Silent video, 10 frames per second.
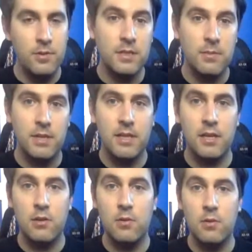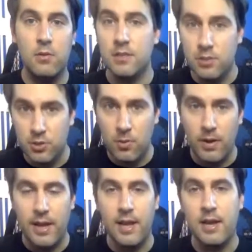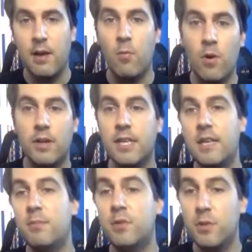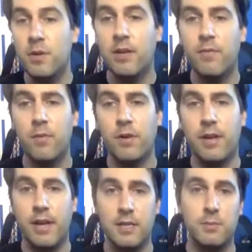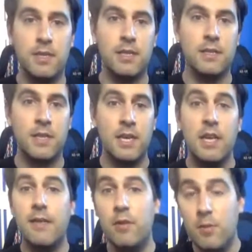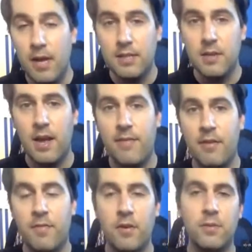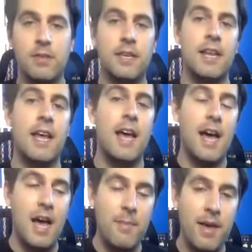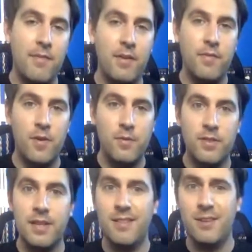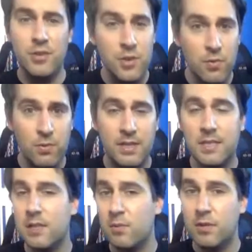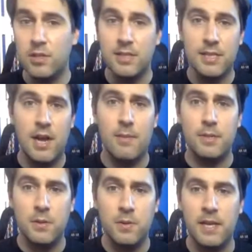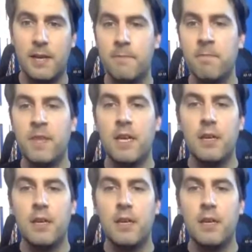I'm doing something that you guys enjoy, and I want to keep doing it for you guys, because if you guys are having fun with it, I'm having fun with it. There's no reason that we should stop doing it.